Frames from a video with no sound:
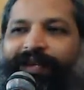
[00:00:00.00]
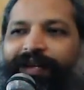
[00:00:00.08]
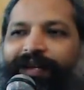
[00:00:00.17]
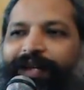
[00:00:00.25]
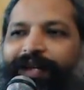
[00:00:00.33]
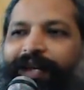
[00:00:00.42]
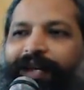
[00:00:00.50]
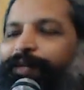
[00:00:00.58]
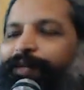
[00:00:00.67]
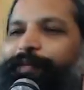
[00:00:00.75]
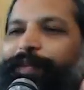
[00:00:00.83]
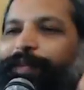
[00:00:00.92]
And this was
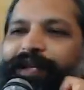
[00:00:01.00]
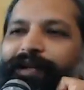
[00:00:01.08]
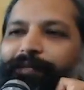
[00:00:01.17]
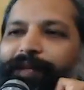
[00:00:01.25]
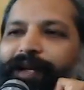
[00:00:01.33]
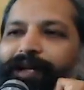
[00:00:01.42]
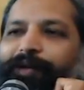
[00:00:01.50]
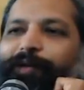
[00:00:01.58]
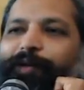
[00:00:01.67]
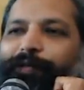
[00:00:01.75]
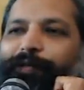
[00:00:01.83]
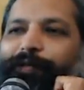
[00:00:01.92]
to be done by a
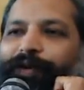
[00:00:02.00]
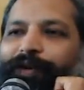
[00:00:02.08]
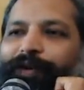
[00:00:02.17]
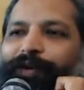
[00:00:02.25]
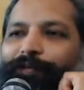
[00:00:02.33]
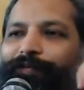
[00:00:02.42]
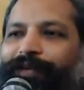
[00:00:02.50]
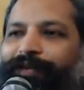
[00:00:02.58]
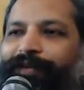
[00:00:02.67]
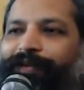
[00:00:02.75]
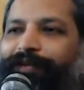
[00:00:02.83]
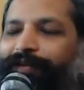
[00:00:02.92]
group from
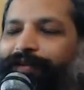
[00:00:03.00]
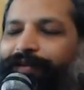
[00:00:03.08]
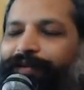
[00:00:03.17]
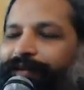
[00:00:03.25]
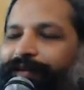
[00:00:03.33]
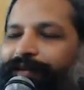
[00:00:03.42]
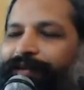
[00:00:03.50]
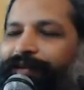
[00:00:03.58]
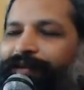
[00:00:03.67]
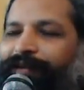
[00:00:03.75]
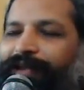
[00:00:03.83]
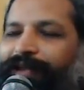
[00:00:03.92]
the
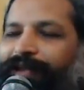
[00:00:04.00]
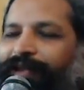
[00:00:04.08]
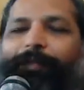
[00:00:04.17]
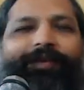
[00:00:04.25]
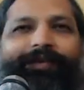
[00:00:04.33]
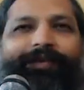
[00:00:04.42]
Amazon.